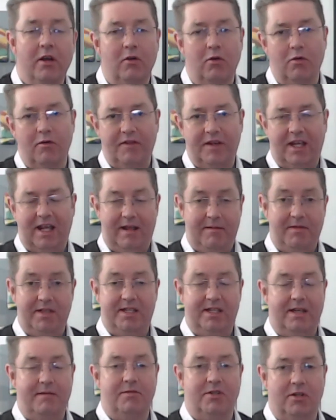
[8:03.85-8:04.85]
overcame the
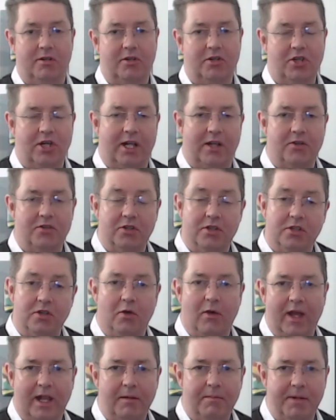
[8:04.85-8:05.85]
same sort of challenges
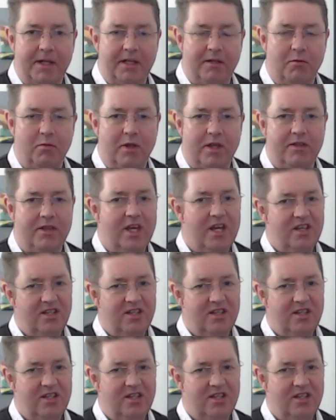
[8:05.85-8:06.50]
you're helping them with.